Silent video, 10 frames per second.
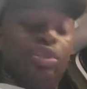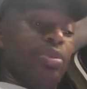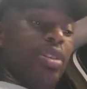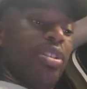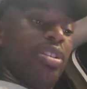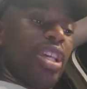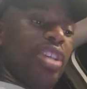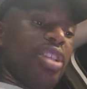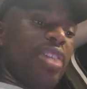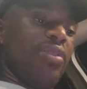Brees is
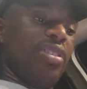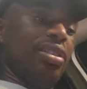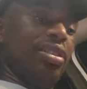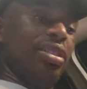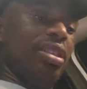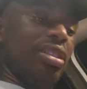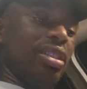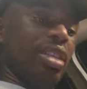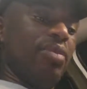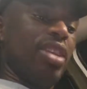actually having a good
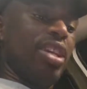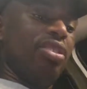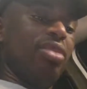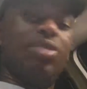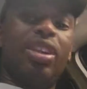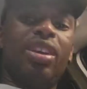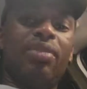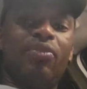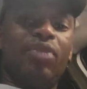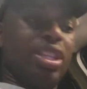season. Let me actually bring up
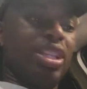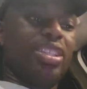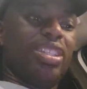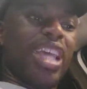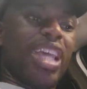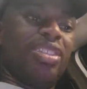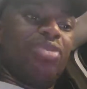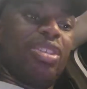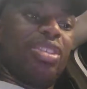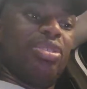what his stats
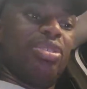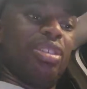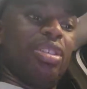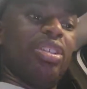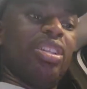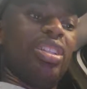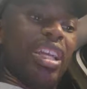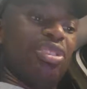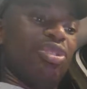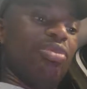and what he's doing.
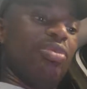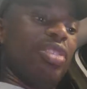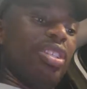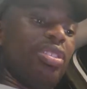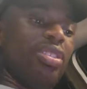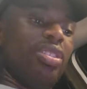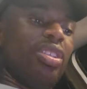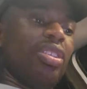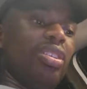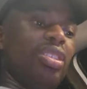Like, Drew Brees,
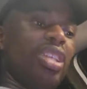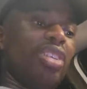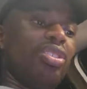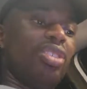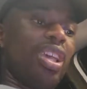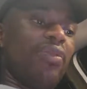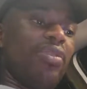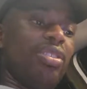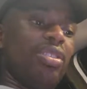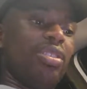he's actually
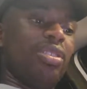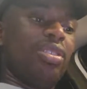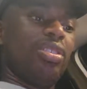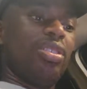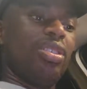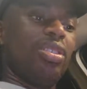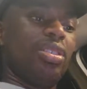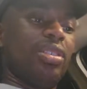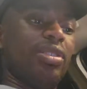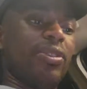having a good
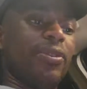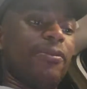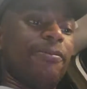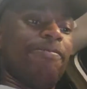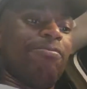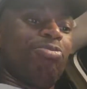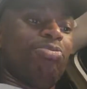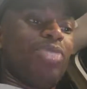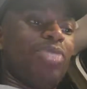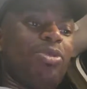season.
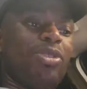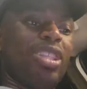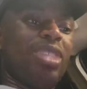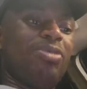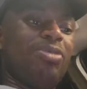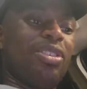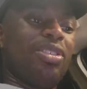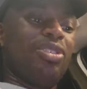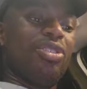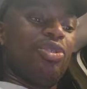People sleeping
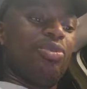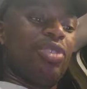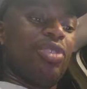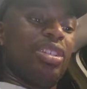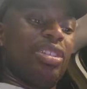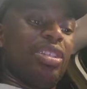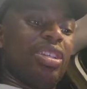on Drew Brees.